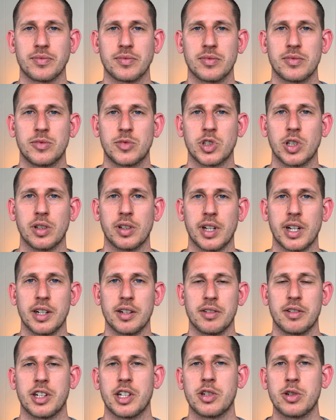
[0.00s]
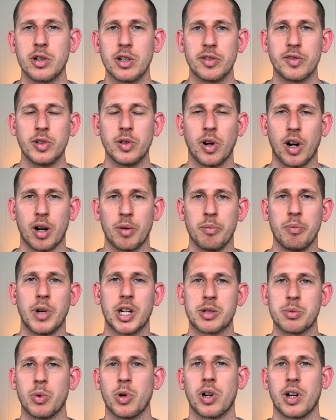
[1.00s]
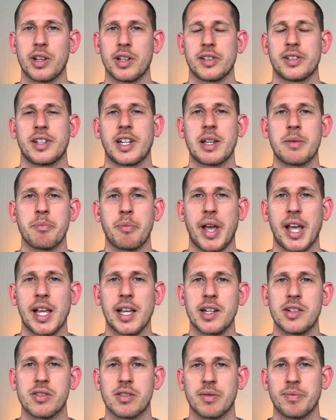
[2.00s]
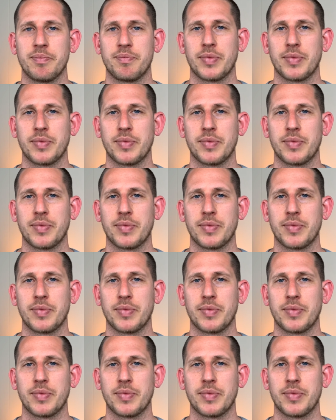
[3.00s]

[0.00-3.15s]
so that the two of you are much more on the same page.